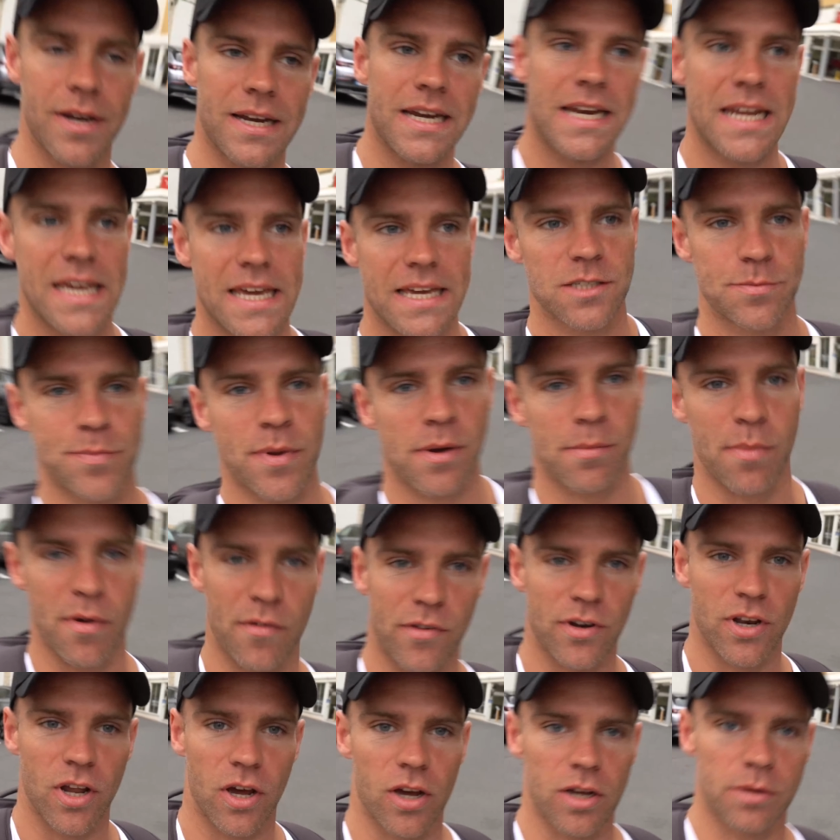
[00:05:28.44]
knee has been a bit
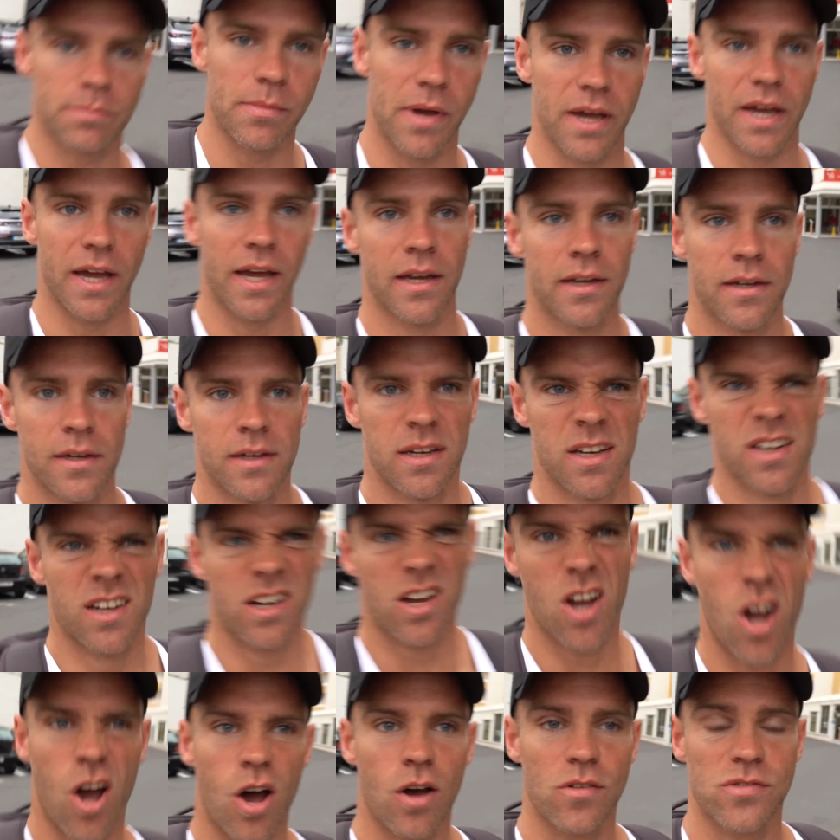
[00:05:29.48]
of a nightmare.
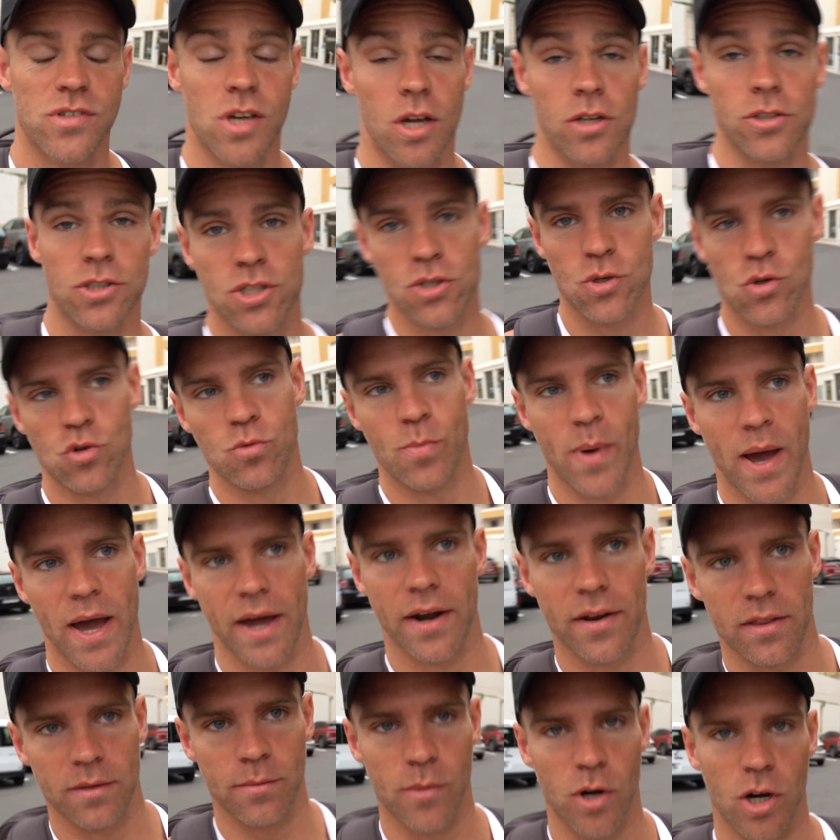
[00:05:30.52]
Calves aren't too
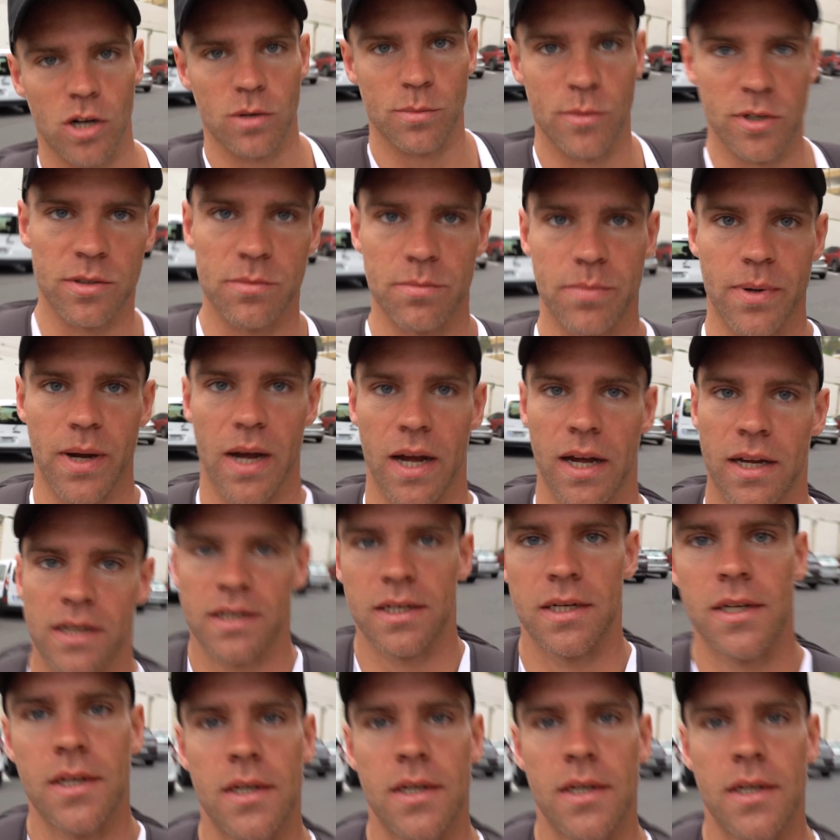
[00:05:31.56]
bad at the moment, but